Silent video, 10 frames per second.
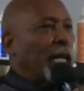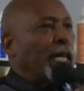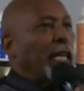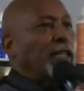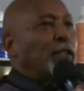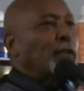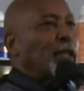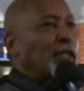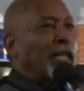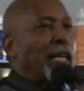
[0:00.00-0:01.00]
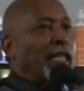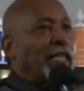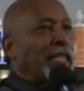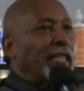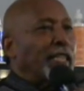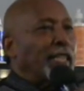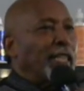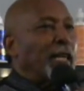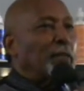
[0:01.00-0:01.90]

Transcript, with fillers: And under Christianity, yeah,